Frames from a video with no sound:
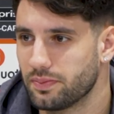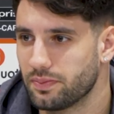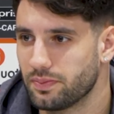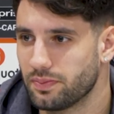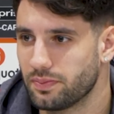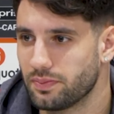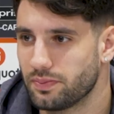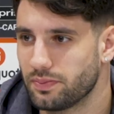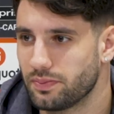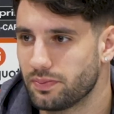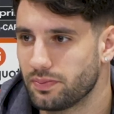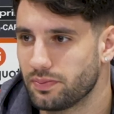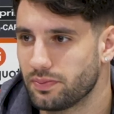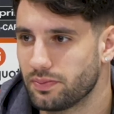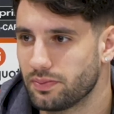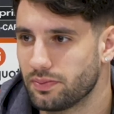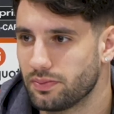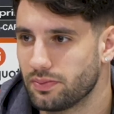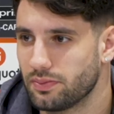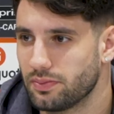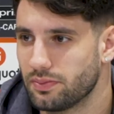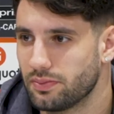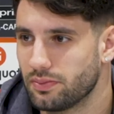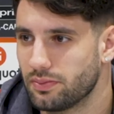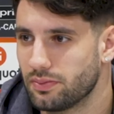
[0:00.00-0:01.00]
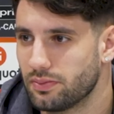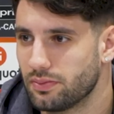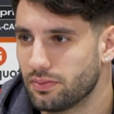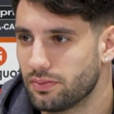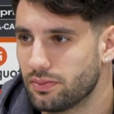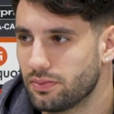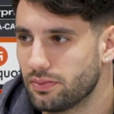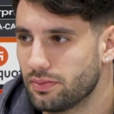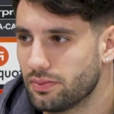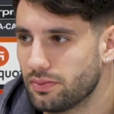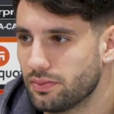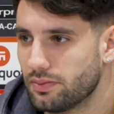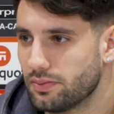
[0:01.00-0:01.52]

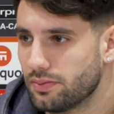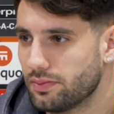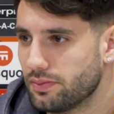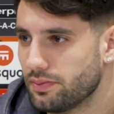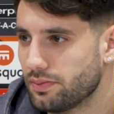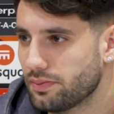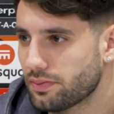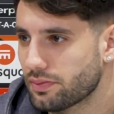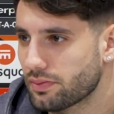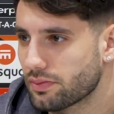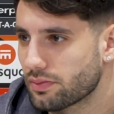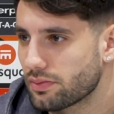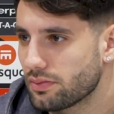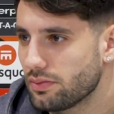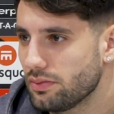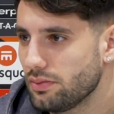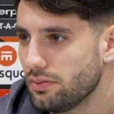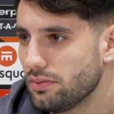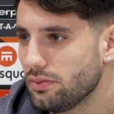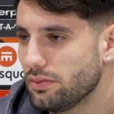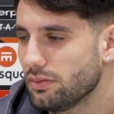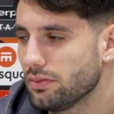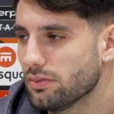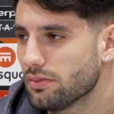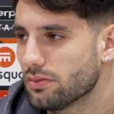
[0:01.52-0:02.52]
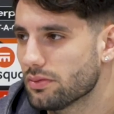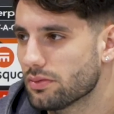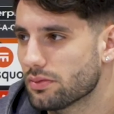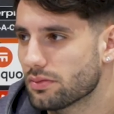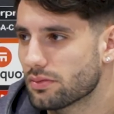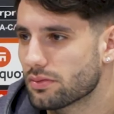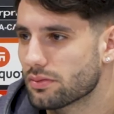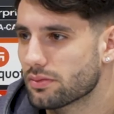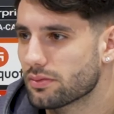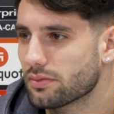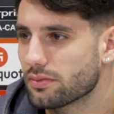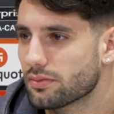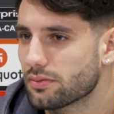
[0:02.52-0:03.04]

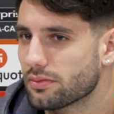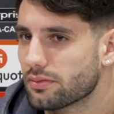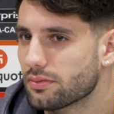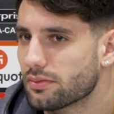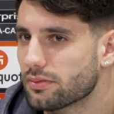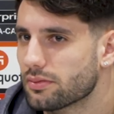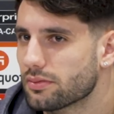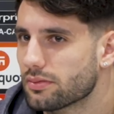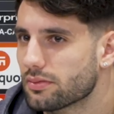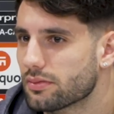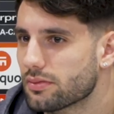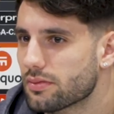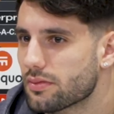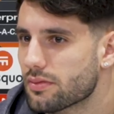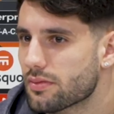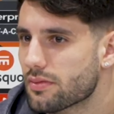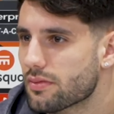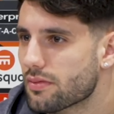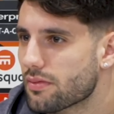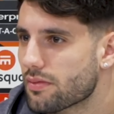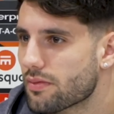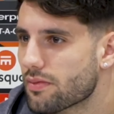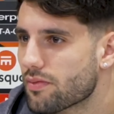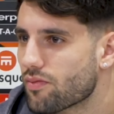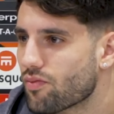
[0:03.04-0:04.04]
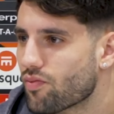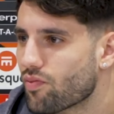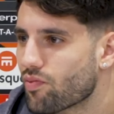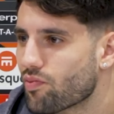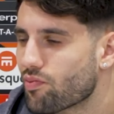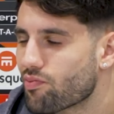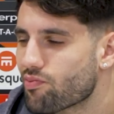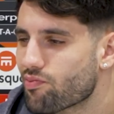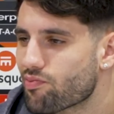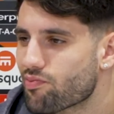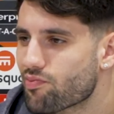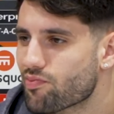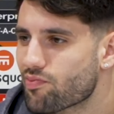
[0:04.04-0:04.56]

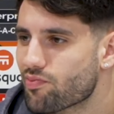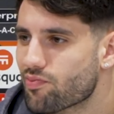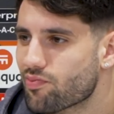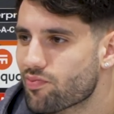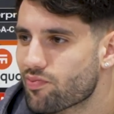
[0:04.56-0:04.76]
Nothing is said.